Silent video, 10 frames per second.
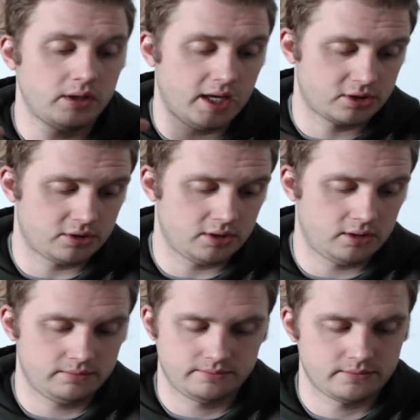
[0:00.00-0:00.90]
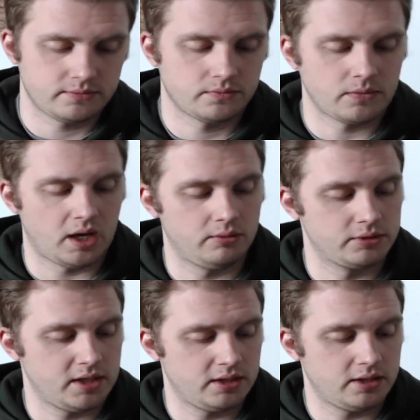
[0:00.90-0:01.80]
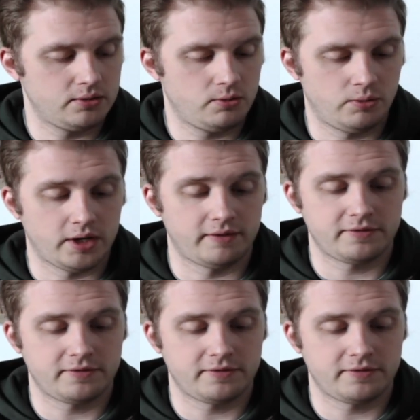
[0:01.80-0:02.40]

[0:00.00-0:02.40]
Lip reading: Well, actually, I will tell you,